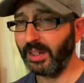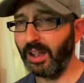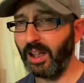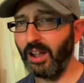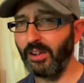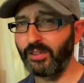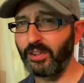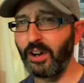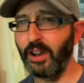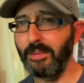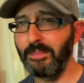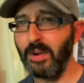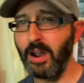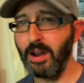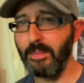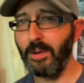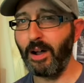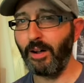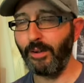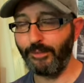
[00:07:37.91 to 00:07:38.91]
I've got a
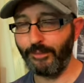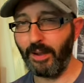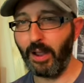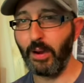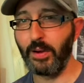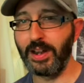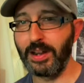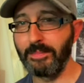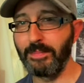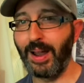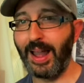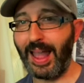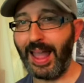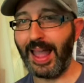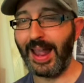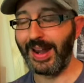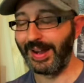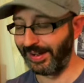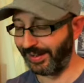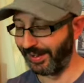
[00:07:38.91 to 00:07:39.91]
mobile phone in my
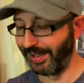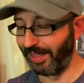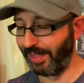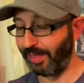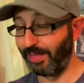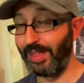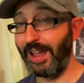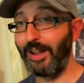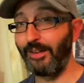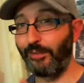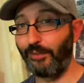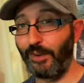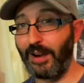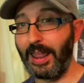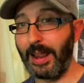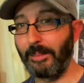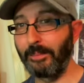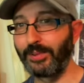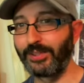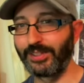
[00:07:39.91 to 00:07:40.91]
hand that
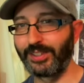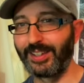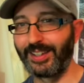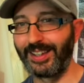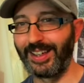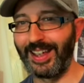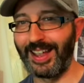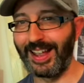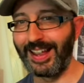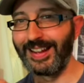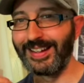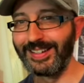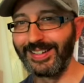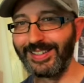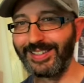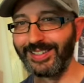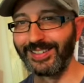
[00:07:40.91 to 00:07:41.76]
flips, and